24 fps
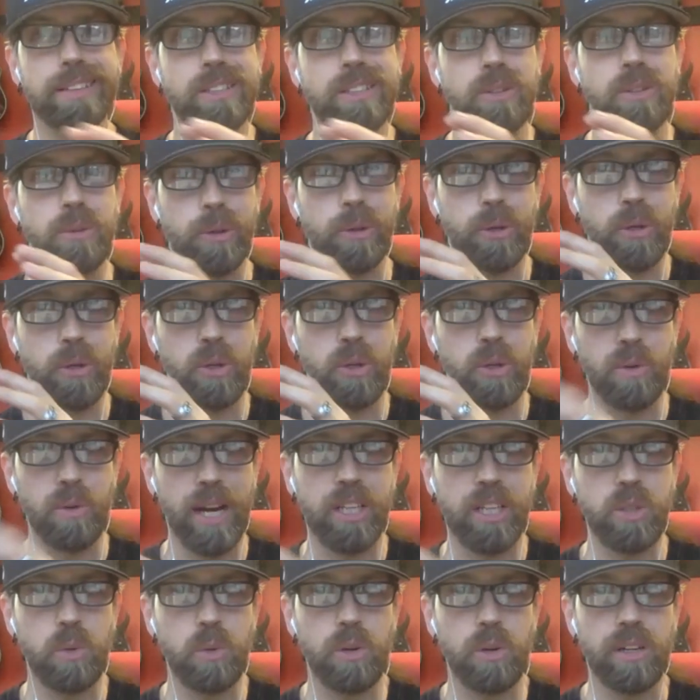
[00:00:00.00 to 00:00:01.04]
And so the
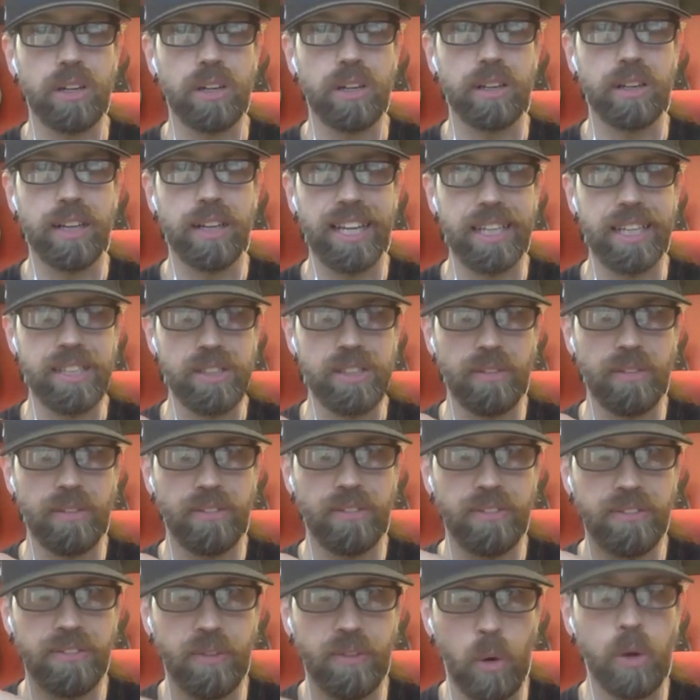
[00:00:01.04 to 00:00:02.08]
correct order is
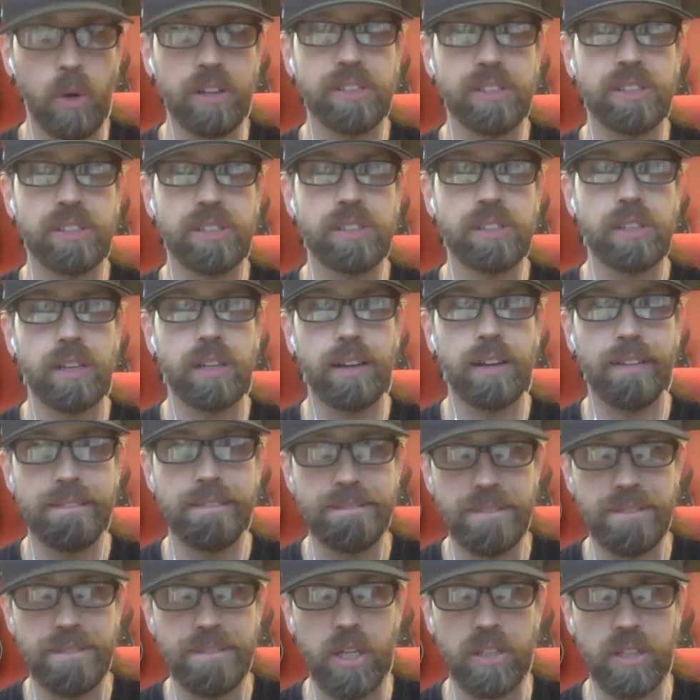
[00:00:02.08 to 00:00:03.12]
force
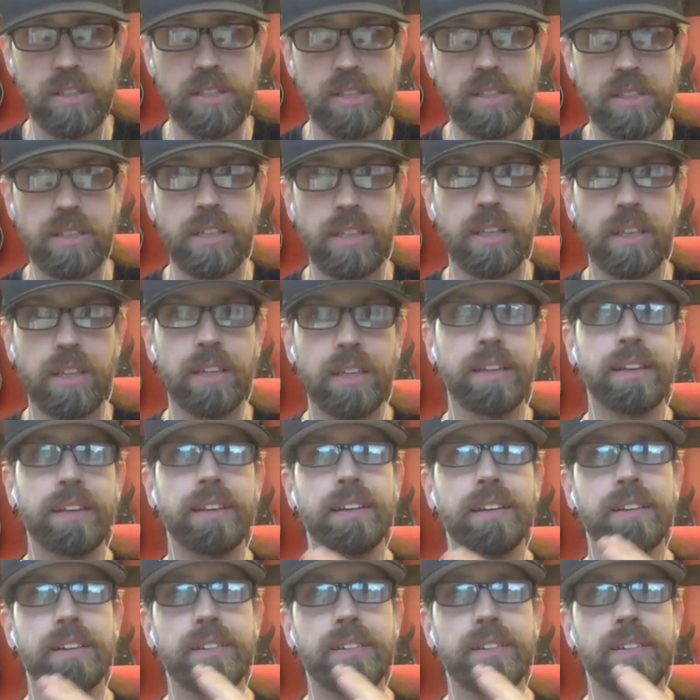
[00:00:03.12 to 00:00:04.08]
first, mm.